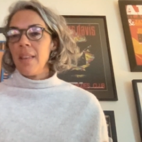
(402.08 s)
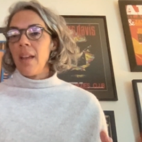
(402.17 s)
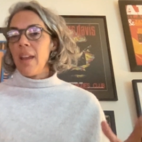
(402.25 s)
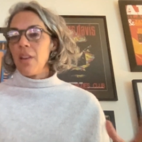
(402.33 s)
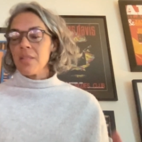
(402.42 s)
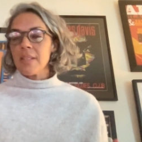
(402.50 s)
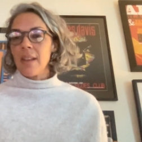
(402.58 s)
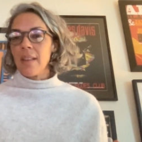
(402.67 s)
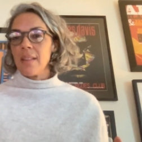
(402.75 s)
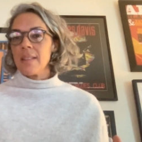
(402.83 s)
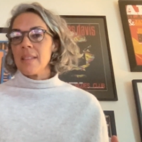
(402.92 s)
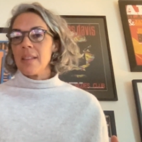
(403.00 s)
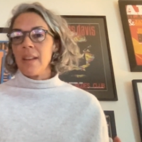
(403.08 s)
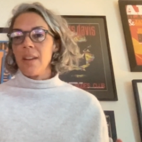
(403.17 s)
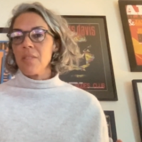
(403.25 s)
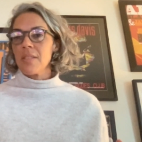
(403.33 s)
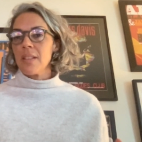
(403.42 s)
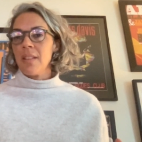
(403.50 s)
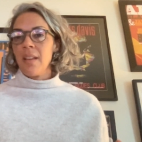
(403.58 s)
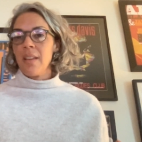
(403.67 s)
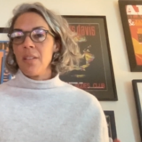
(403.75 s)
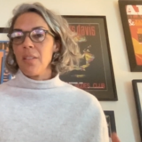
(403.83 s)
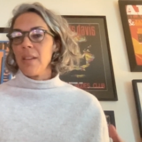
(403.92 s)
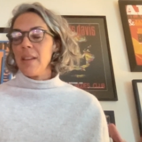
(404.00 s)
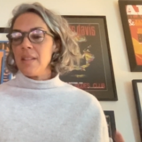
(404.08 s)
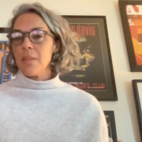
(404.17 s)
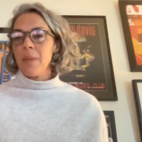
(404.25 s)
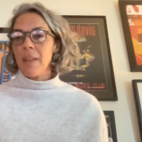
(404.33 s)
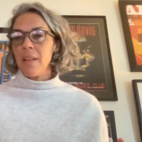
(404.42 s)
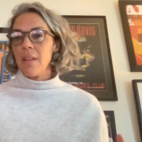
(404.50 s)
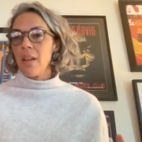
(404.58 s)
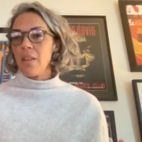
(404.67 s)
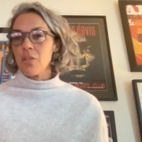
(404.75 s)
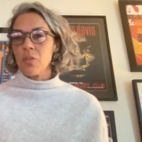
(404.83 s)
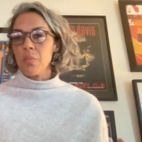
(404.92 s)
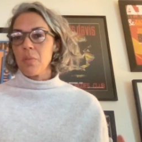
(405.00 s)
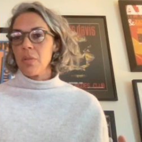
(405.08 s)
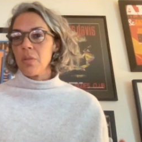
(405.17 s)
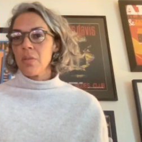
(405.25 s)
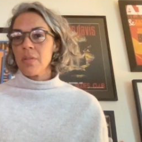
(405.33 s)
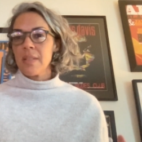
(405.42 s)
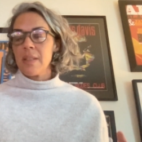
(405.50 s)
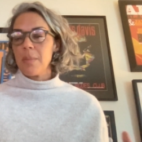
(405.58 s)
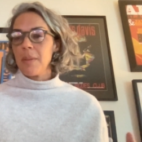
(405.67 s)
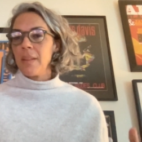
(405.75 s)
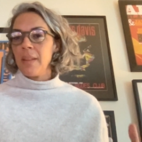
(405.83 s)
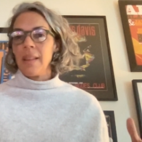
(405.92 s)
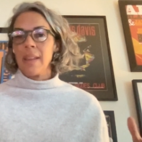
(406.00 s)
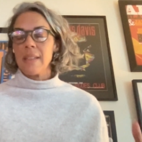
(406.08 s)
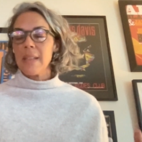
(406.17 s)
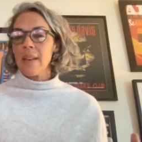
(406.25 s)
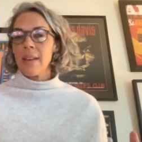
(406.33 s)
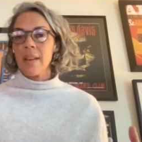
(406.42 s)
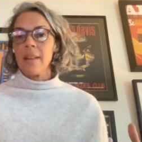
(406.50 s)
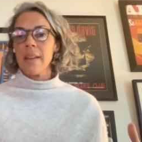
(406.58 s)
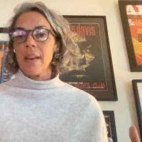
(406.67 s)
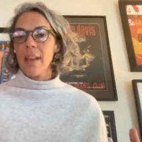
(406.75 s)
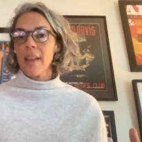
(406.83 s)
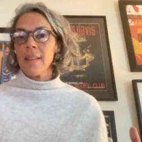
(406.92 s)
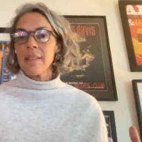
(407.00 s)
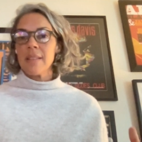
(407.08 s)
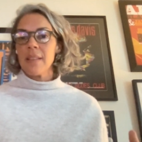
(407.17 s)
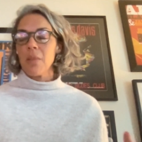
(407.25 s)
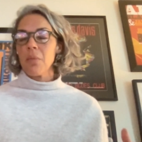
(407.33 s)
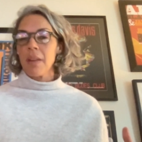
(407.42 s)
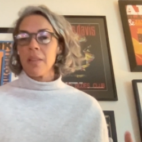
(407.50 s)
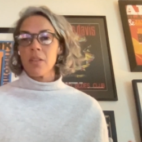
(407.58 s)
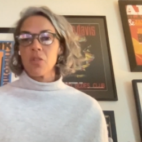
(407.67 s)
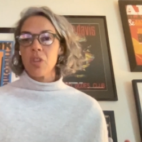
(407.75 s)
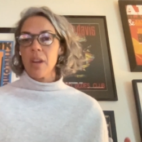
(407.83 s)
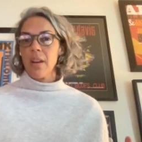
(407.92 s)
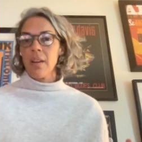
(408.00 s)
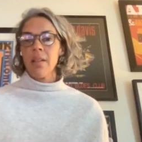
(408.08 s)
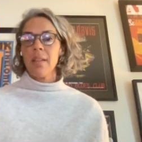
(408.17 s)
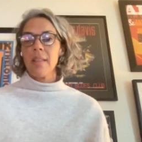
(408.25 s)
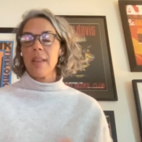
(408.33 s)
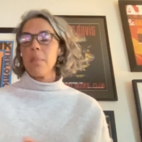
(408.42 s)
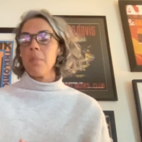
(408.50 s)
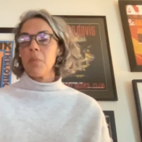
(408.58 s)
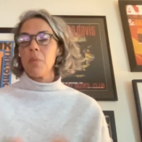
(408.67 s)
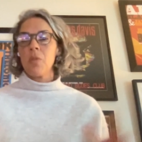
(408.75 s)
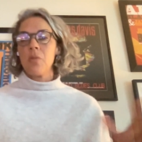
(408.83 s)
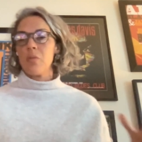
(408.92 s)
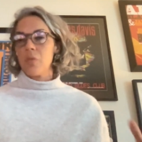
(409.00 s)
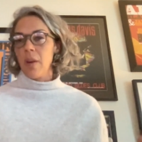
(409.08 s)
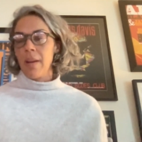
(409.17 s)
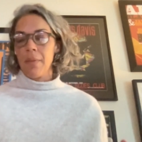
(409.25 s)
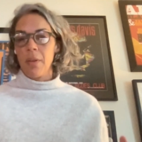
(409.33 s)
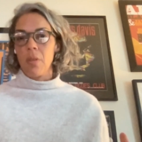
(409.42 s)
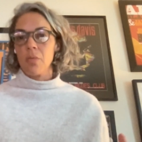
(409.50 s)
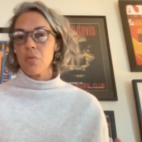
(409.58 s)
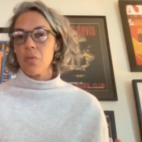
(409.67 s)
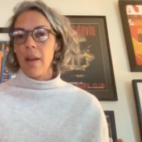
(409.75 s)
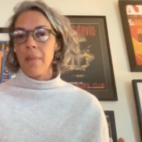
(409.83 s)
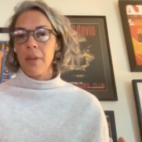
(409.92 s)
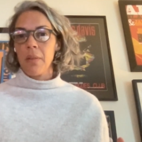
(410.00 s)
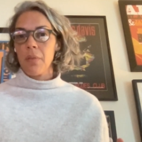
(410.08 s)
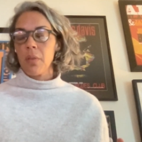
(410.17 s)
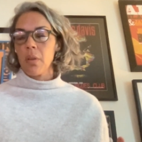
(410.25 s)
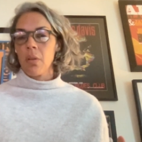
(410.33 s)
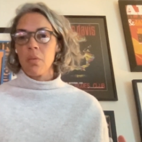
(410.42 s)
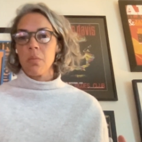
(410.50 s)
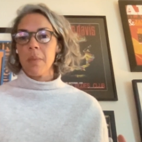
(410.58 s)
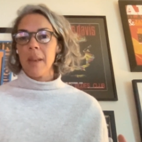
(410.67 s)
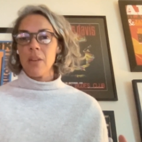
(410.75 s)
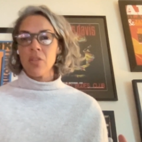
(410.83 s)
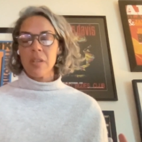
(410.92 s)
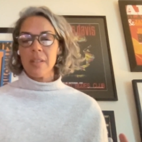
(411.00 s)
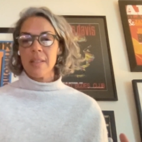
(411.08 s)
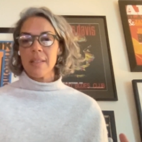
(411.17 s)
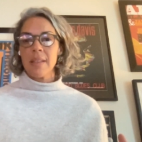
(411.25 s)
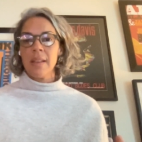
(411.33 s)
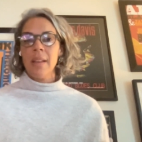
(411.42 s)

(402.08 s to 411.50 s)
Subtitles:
Hairstylists in a hair salon are independent entrepreneurs, typically like 1099s. They rent the chair, they drive their own traffic for their own patients.